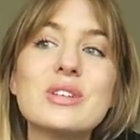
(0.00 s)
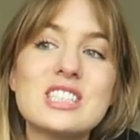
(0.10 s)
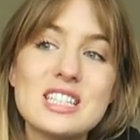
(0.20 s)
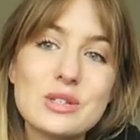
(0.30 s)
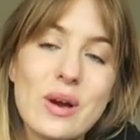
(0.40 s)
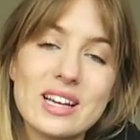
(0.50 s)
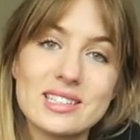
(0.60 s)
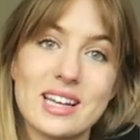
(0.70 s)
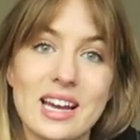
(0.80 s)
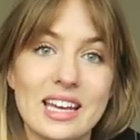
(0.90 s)
which is quite
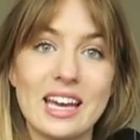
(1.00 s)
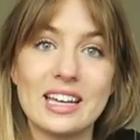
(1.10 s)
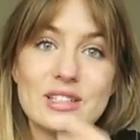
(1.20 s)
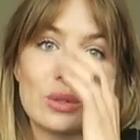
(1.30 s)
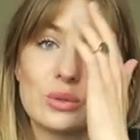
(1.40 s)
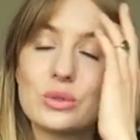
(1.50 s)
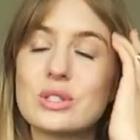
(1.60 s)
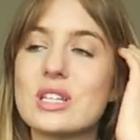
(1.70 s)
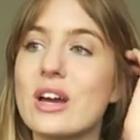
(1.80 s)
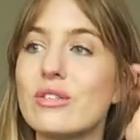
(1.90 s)
exciting. It's
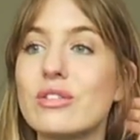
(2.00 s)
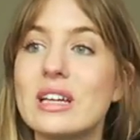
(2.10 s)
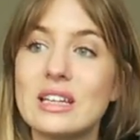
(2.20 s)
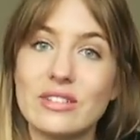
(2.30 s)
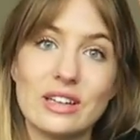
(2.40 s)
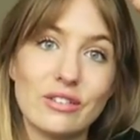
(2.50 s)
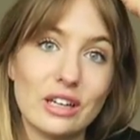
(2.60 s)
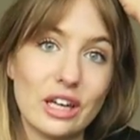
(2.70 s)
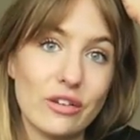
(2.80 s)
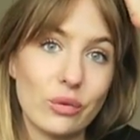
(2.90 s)
also really, really,
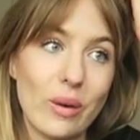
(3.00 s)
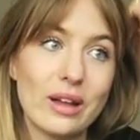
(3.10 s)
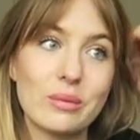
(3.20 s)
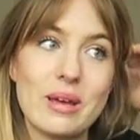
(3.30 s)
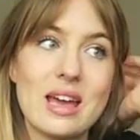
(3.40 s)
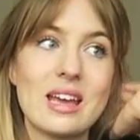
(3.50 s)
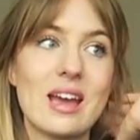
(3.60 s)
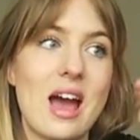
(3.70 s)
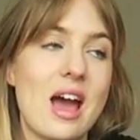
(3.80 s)
really overwhelming.